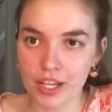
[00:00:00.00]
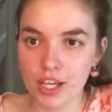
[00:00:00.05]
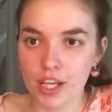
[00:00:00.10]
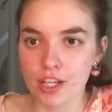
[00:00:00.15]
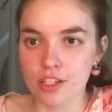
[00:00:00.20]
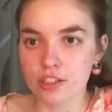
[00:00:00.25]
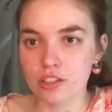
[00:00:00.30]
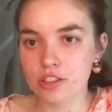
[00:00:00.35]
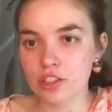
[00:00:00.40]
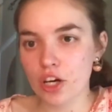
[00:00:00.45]

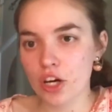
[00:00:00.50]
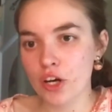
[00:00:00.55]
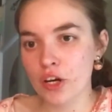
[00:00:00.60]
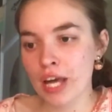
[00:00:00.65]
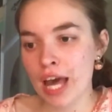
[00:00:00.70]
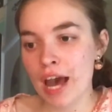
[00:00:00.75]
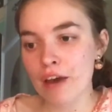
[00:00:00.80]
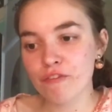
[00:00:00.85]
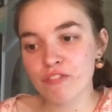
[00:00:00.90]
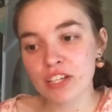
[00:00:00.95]
So
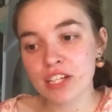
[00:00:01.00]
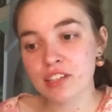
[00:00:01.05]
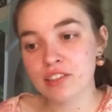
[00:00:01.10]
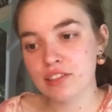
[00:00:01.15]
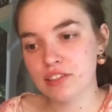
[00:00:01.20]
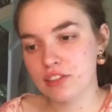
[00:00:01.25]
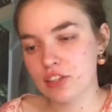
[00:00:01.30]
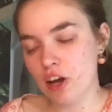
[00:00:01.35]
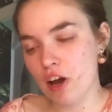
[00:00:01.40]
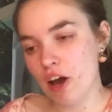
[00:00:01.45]
I think
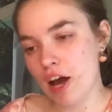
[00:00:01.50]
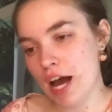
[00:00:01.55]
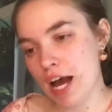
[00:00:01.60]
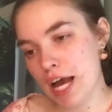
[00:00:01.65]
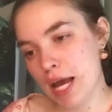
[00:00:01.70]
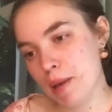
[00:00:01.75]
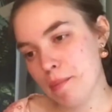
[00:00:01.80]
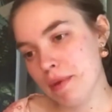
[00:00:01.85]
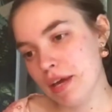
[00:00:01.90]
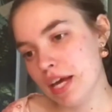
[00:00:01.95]
it's
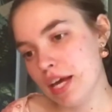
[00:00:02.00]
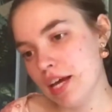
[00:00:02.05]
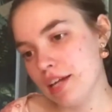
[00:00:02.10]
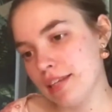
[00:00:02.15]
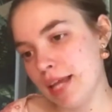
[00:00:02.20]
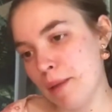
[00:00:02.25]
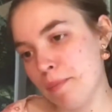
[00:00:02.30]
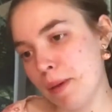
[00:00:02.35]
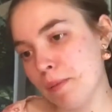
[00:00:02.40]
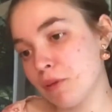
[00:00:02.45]
time
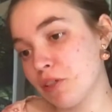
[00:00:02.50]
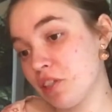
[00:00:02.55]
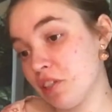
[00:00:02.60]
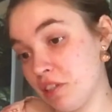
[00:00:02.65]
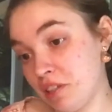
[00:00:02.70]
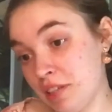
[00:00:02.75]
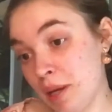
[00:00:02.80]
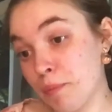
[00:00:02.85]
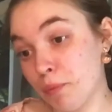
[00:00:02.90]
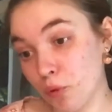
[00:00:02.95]
that people should
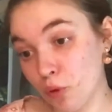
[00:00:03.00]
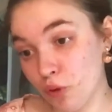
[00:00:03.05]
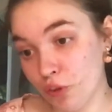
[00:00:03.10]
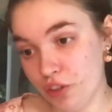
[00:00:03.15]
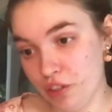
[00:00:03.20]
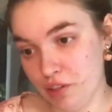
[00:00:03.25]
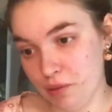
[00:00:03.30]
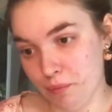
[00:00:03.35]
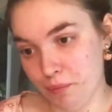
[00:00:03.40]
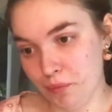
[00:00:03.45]
accept
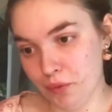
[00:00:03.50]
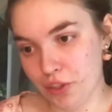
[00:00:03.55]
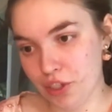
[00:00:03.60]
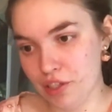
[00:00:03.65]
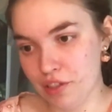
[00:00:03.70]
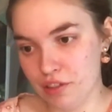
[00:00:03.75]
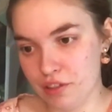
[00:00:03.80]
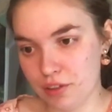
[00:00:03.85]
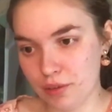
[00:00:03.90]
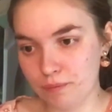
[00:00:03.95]
autism,
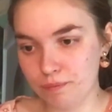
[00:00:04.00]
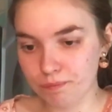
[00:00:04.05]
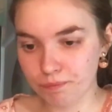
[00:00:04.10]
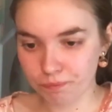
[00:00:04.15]
because,